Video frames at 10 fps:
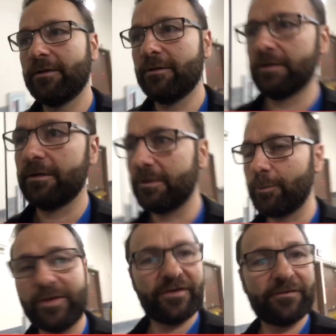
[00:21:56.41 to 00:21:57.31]
Uh, a
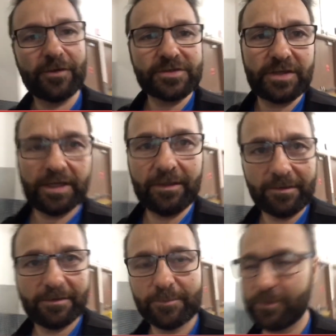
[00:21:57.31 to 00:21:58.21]
little bit of adversity
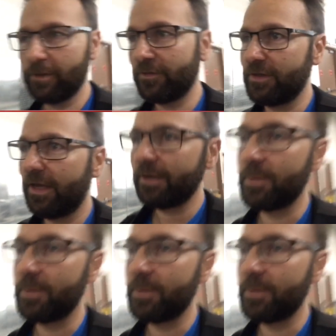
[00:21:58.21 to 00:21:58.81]
throughout the day,